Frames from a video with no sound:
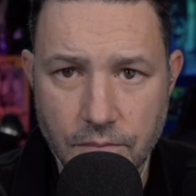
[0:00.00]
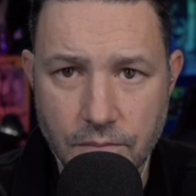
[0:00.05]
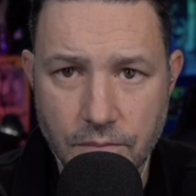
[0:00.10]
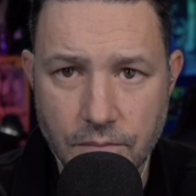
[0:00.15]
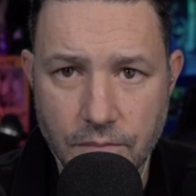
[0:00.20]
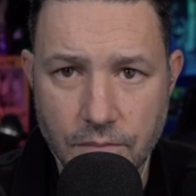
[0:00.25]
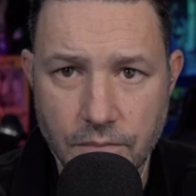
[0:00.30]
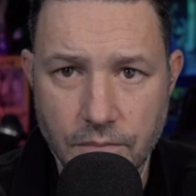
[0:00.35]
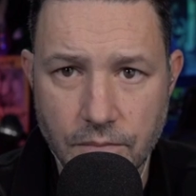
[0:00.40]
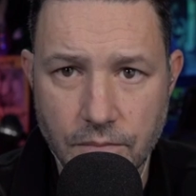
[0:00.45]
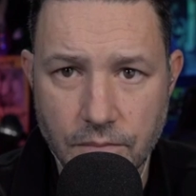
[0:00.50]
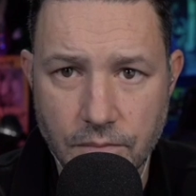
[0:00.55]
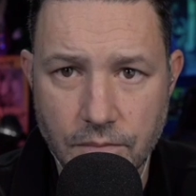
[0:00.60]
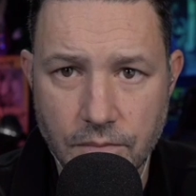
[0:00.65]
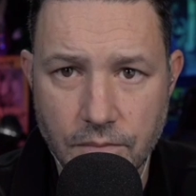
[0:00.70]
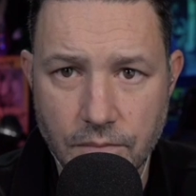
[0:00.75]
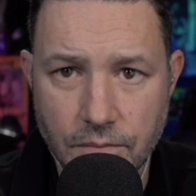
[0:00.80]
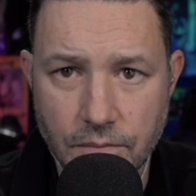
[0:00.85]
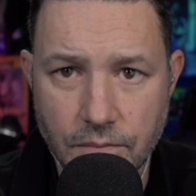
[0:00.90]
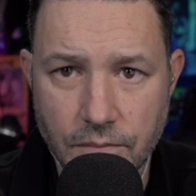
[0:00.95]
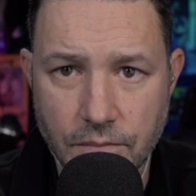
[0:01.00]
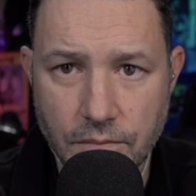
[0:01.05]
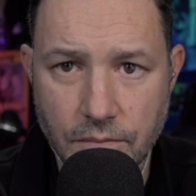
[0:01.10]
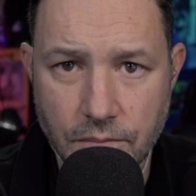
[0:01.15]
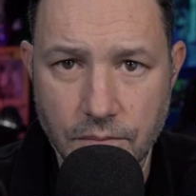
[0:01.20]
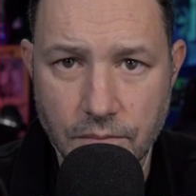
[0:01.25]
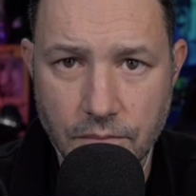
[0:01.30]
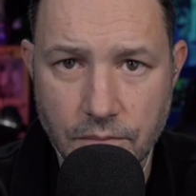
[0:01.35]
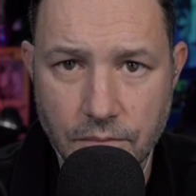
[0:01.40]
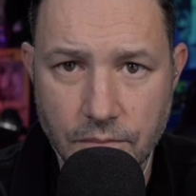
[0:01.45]

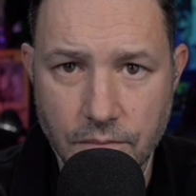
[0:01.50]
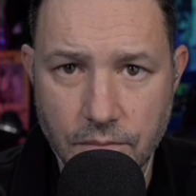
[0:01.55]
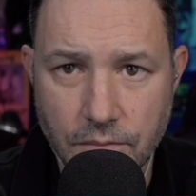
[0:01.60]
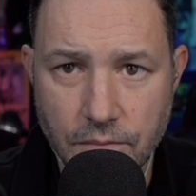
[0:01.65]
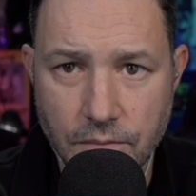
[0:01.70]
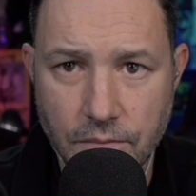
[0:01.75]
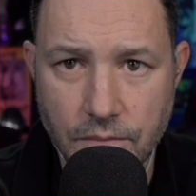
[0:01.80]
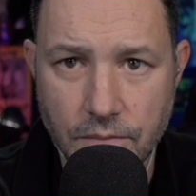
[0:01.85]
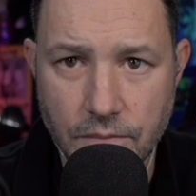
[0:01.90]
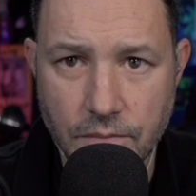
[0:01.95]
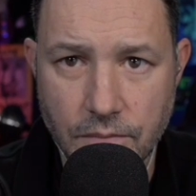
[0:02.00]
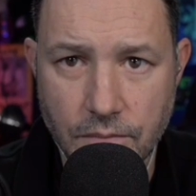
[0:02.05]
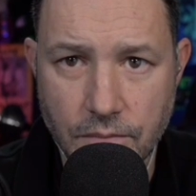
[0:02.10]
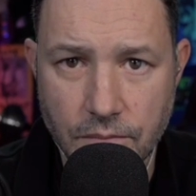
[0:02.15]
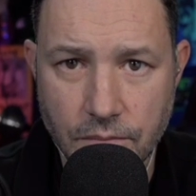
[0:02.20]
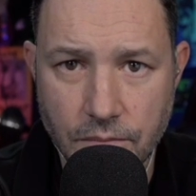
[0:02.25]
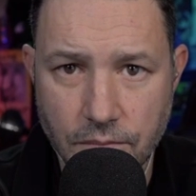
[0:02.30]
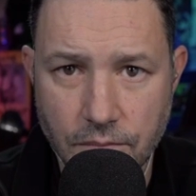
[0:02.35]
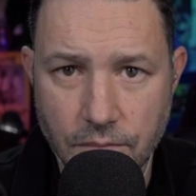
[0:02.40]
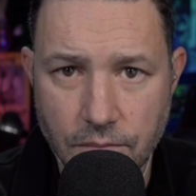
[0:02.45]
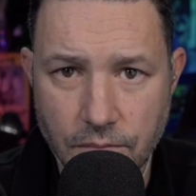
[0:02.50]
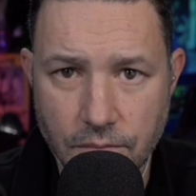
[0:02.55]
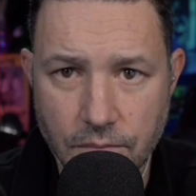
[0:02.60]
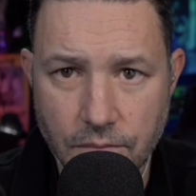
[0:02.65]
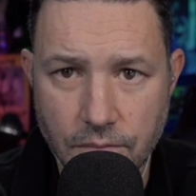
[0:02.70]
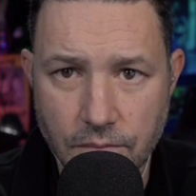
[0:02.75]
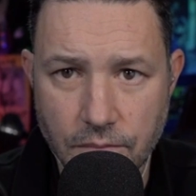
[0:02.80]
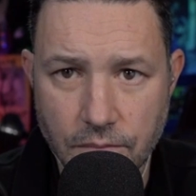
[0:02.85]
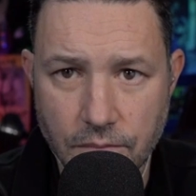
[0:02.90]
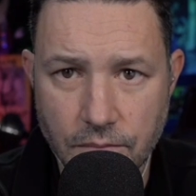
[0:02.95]

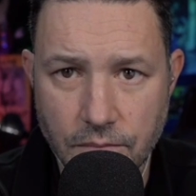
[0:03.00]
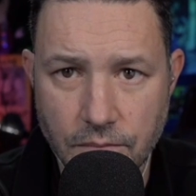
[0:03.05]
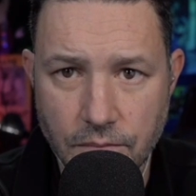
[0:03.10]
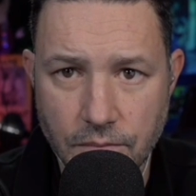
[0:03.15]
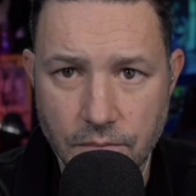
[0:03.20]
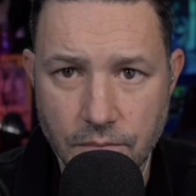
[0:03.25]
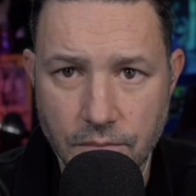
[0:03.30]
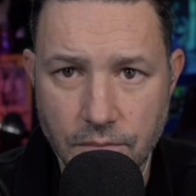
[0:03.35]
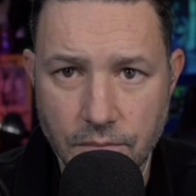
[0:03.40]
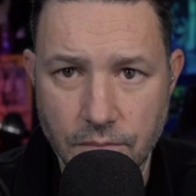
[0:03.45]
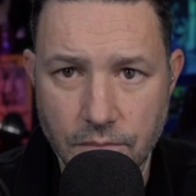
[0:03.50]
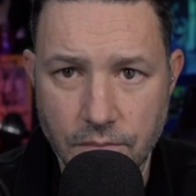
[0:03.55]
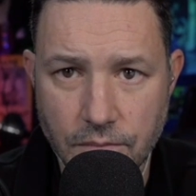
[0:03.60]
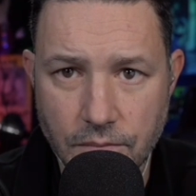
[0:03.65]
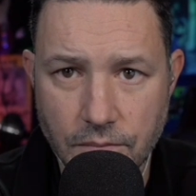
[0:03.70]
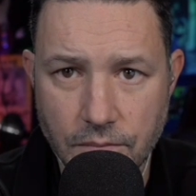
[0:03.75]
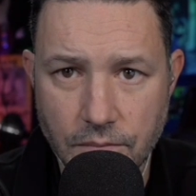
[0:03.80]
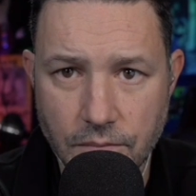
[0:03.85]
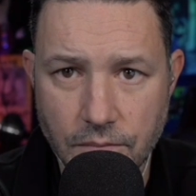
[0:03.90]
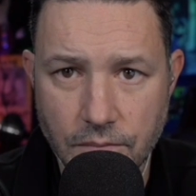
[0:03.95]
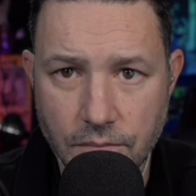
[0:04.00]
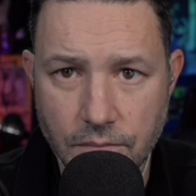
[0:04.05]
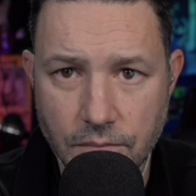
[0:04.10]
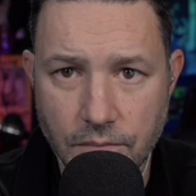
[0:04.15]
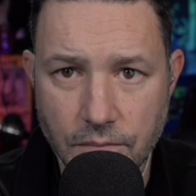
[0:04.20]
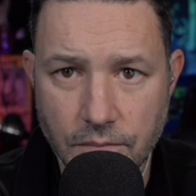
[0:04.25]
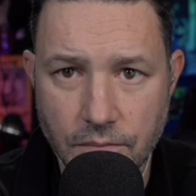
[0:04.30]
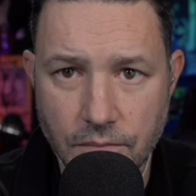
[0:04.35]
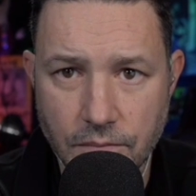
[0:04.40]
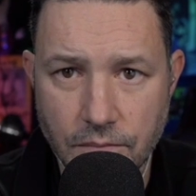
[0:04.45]

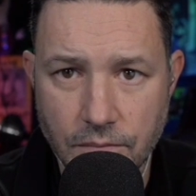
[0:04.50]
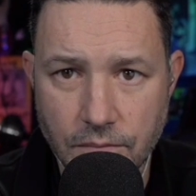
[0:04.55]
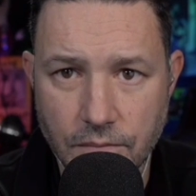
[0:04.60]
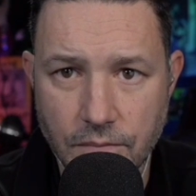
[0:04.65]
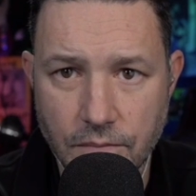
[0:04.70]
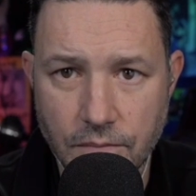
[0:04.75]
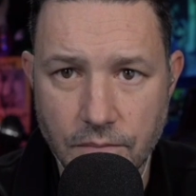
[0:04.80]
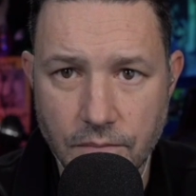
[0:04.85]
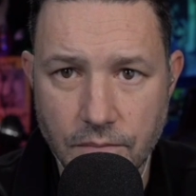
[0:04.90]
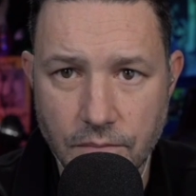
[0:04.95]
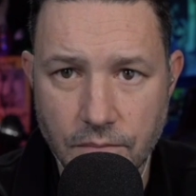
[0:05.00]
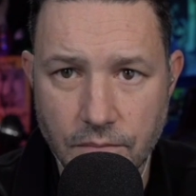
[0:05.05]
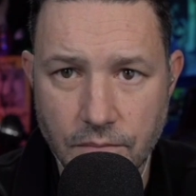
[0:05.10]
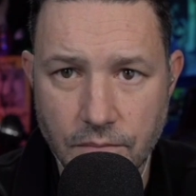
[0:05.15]
No words are spoken by the person on screen.